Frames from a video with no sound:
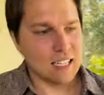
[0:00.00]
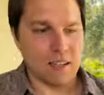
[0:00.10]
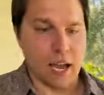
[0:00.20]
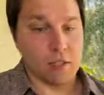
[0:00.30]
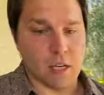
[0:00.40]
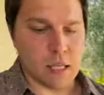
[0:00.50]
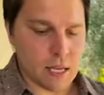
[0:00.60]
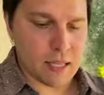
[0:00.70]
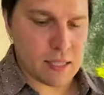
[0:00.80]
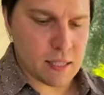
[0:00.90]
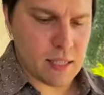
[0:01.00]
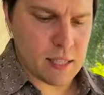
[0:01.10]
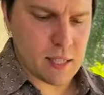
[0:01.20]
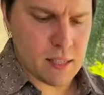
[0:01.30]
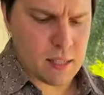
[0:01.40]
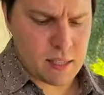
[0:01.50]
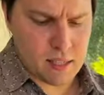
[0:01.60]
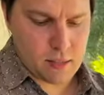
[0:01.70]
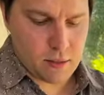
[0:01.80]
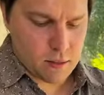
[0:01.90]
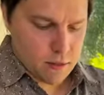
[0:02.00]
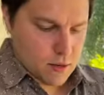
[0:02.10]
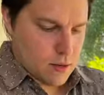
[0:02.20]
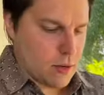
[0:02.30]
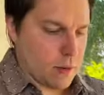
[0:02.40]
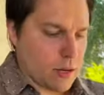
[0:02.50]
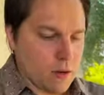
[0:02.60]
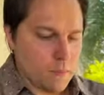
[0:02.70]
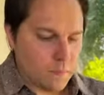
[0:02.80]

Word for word: Okay, so it seems like this is sealed. Here we go.